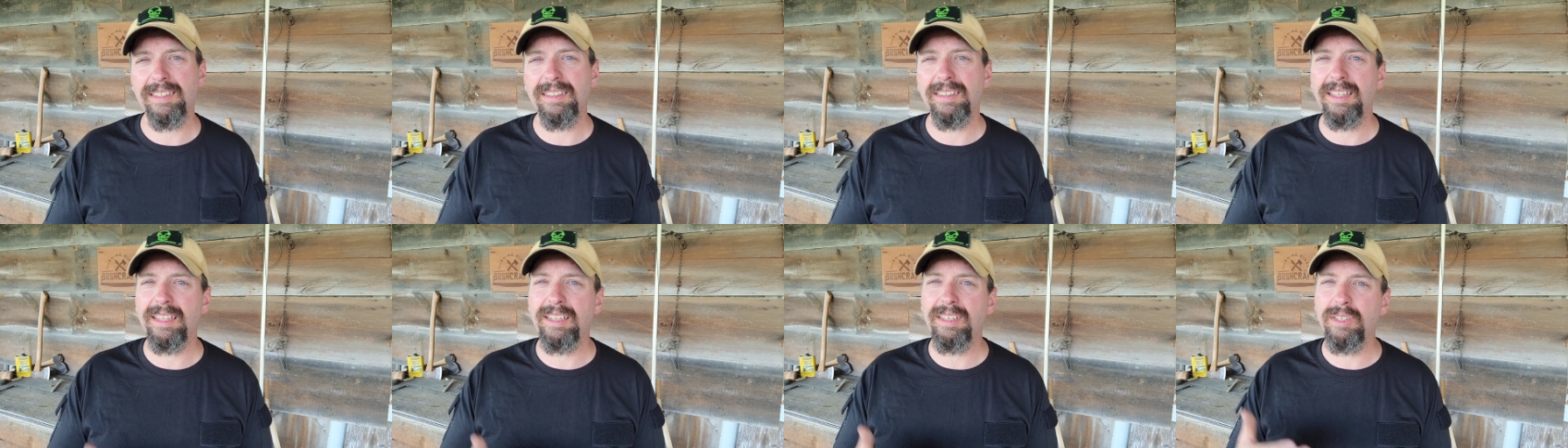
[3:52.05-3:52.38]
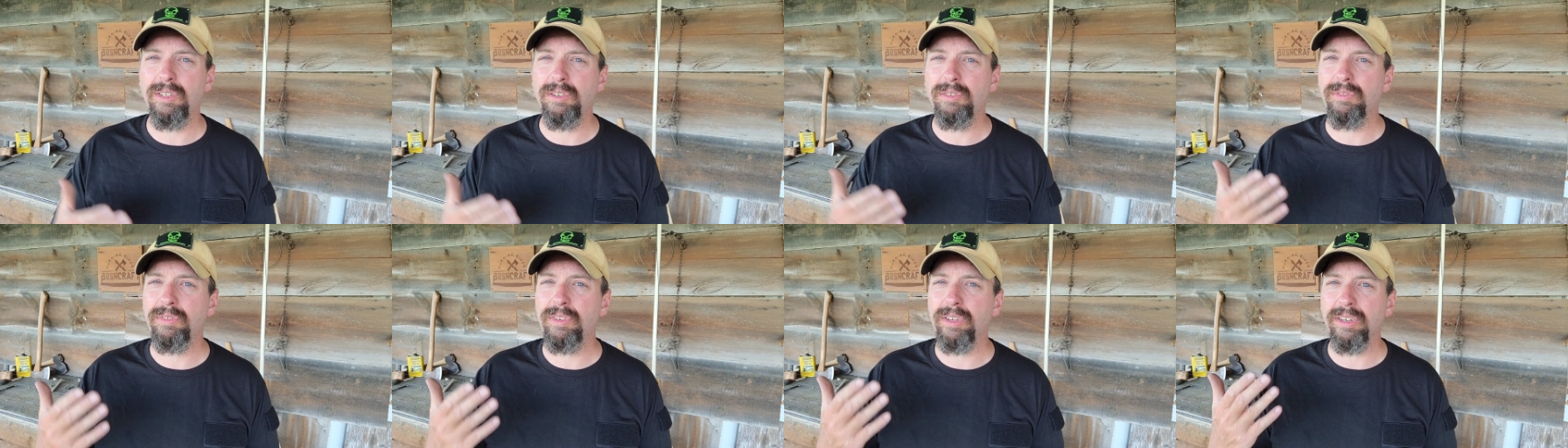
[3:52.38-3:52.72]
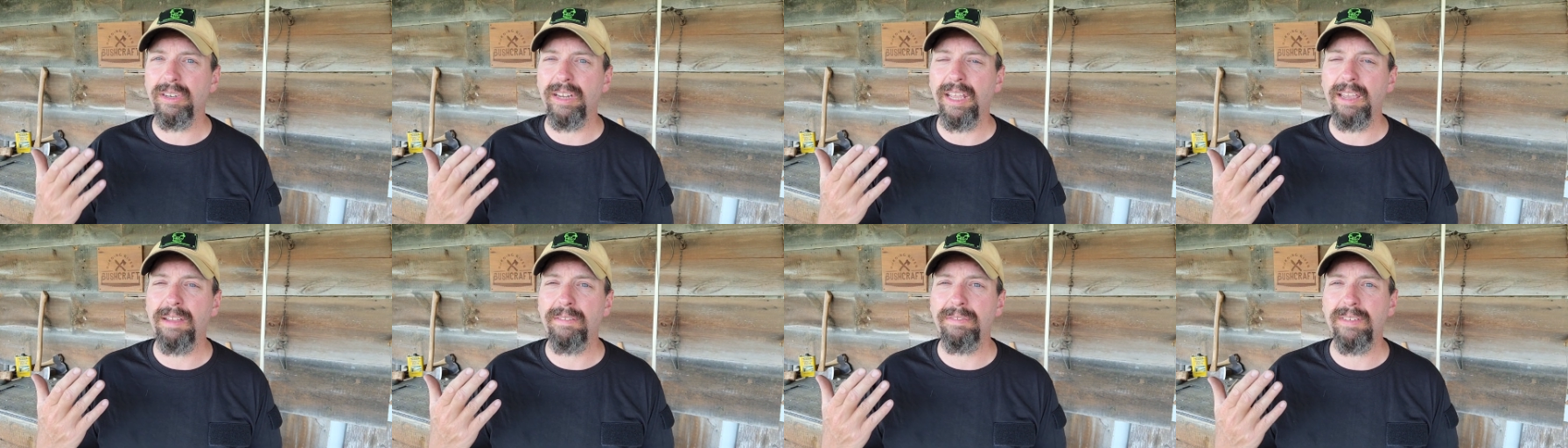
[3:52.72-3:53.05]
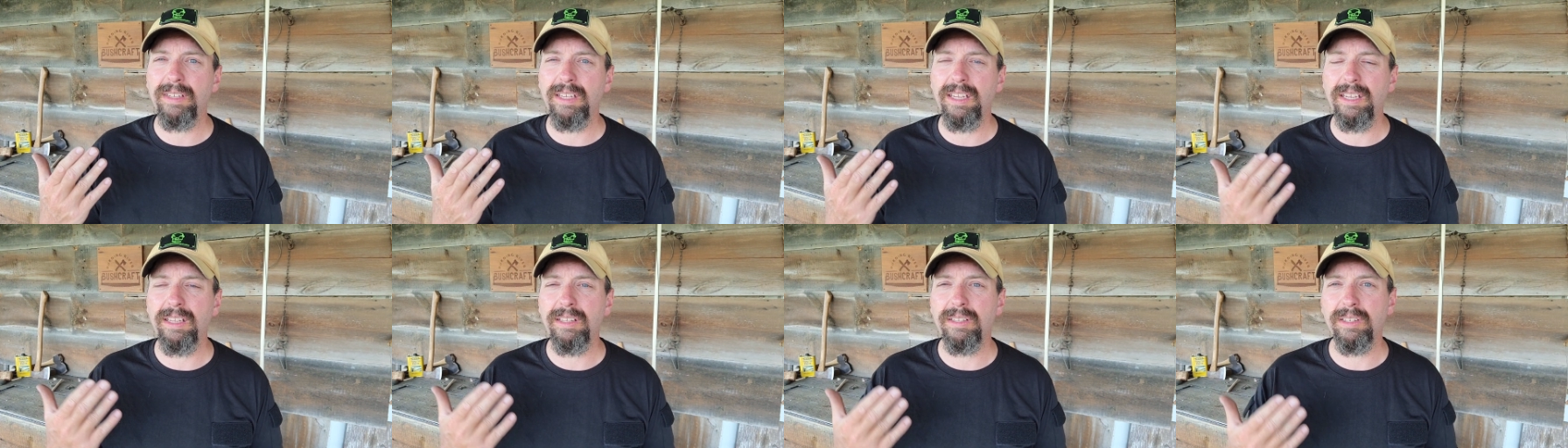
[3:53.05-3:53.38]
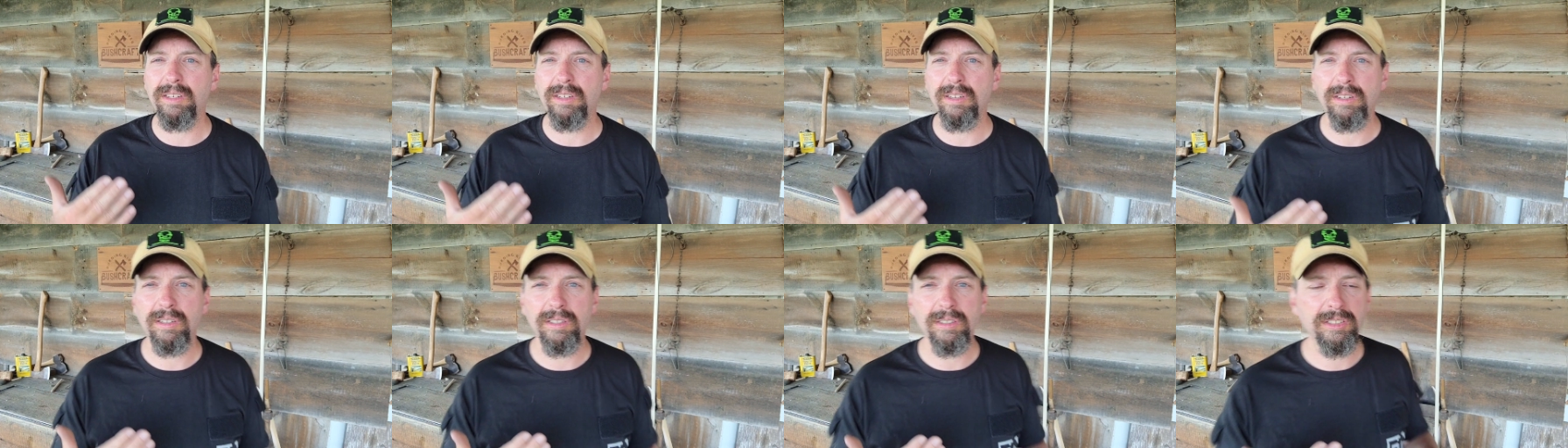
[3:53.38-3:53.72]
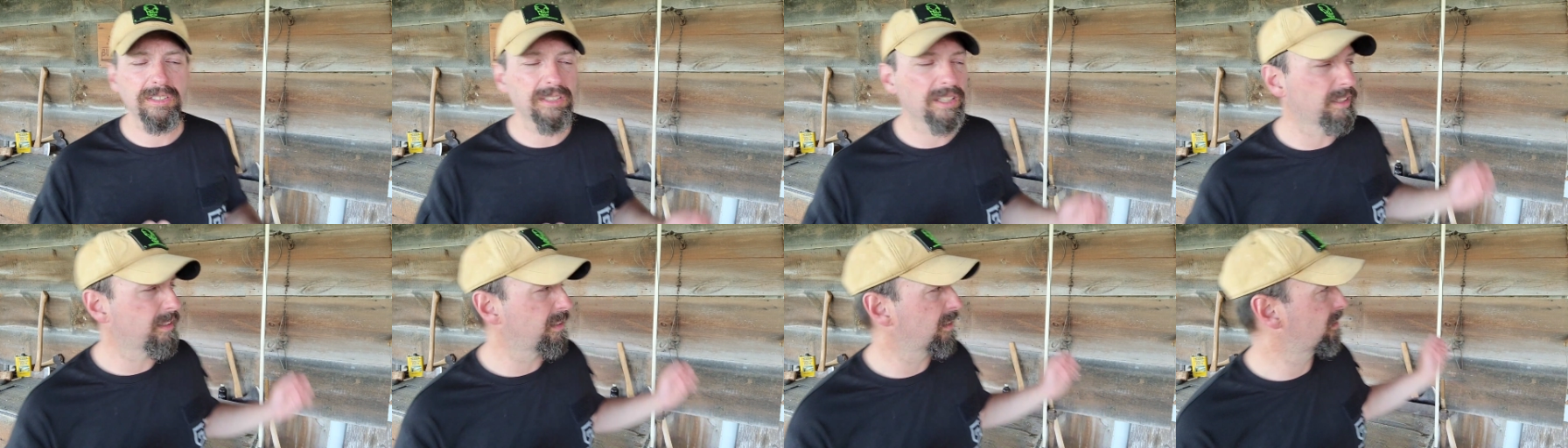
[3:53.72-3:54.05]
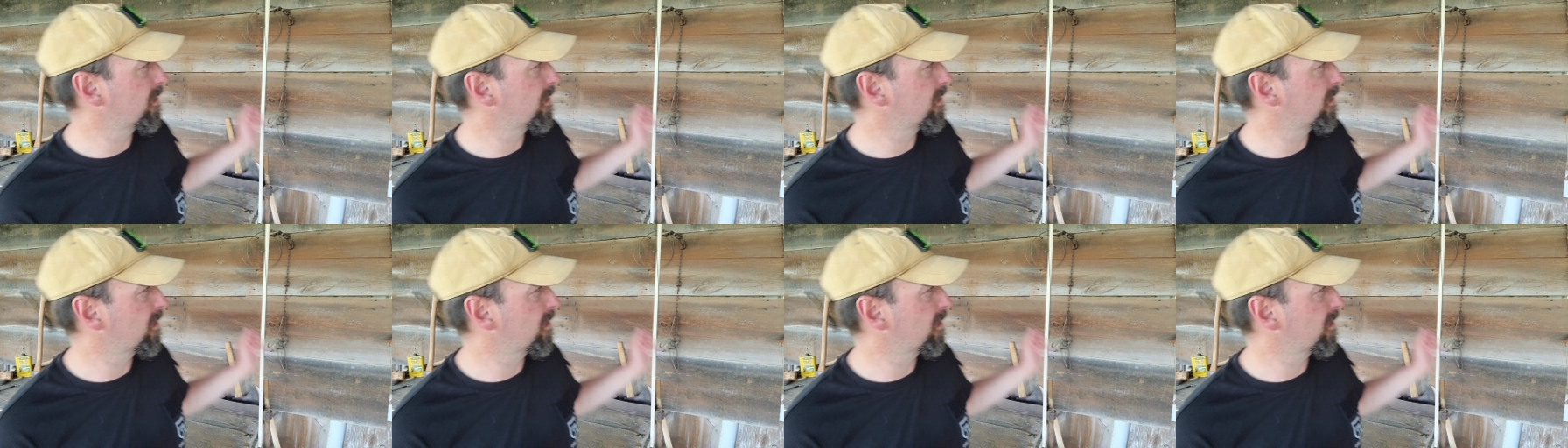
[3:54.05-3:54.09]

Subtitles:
then you're going to have to either set